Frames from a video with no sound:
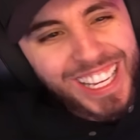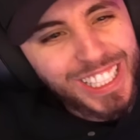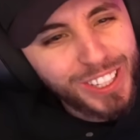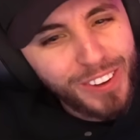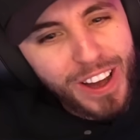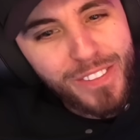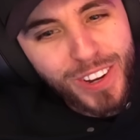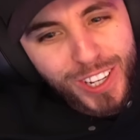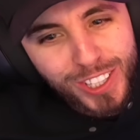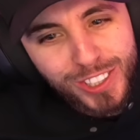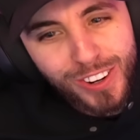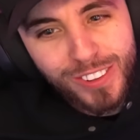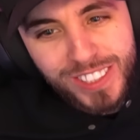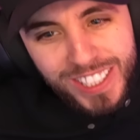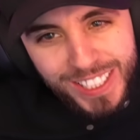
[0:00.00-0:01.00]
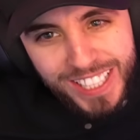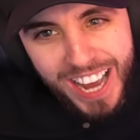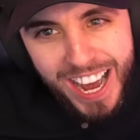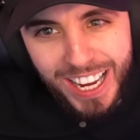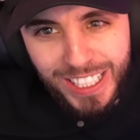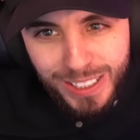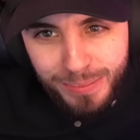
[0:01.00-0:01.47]
it's whoever controls the
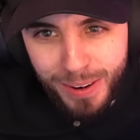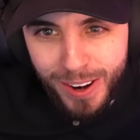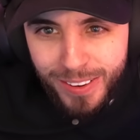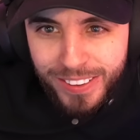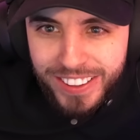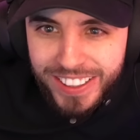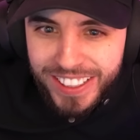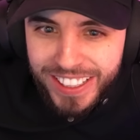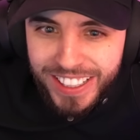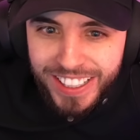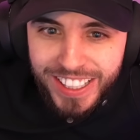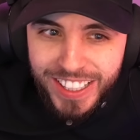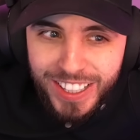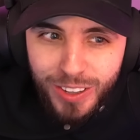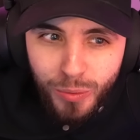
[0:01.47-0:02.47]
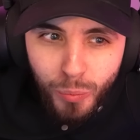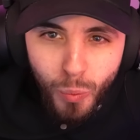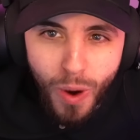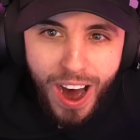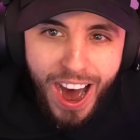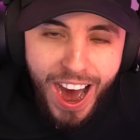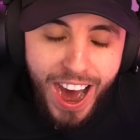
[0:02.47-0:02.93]
skies, bro.
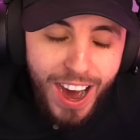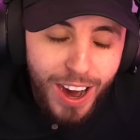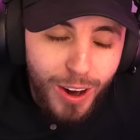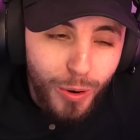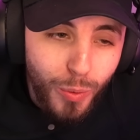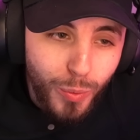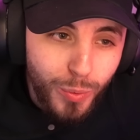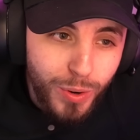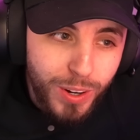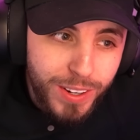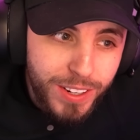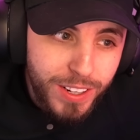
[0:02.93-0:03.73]
Wow.